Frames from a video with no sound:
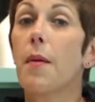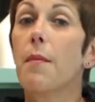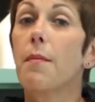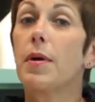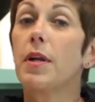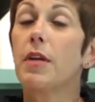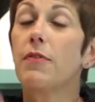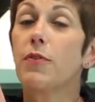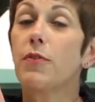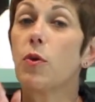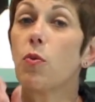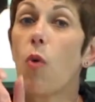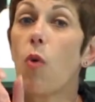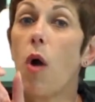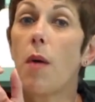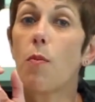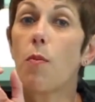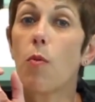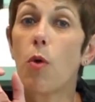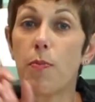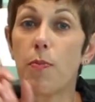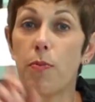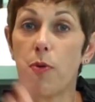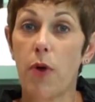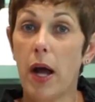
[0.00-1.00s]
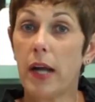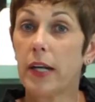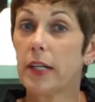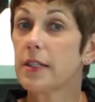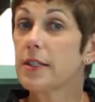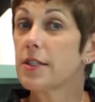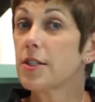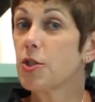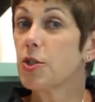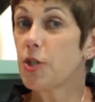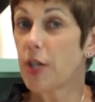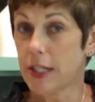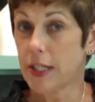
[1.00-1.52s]
But if you want more product
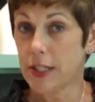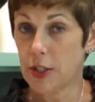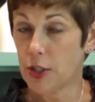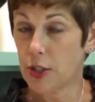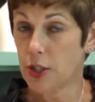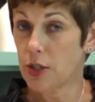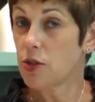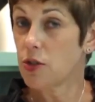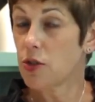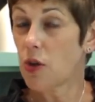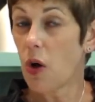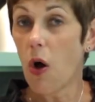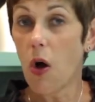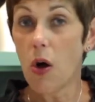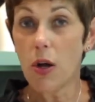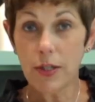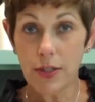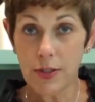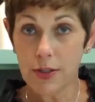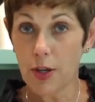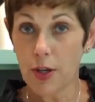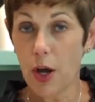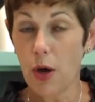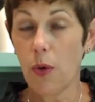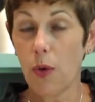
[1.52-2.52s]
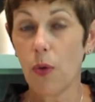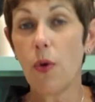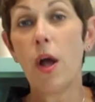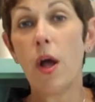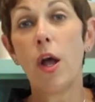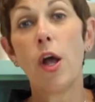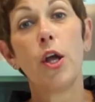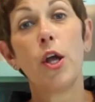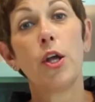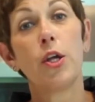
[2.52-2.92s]
suggestions, also,